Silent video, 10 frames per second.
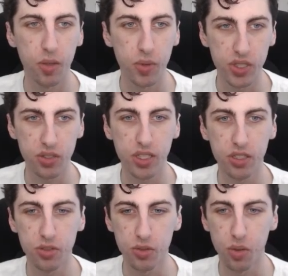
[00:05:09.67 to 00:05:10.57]
We still get to
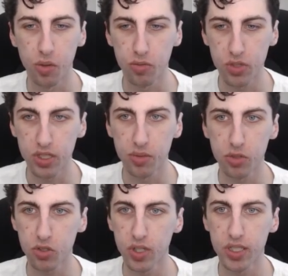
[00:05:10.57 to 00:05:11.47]
do really
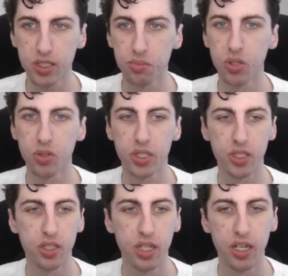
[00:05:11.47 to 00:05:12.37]
crazy
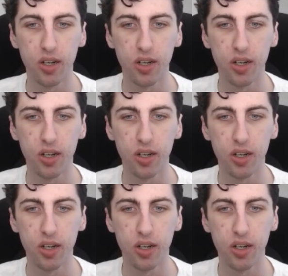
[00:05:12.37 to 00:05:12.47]
broken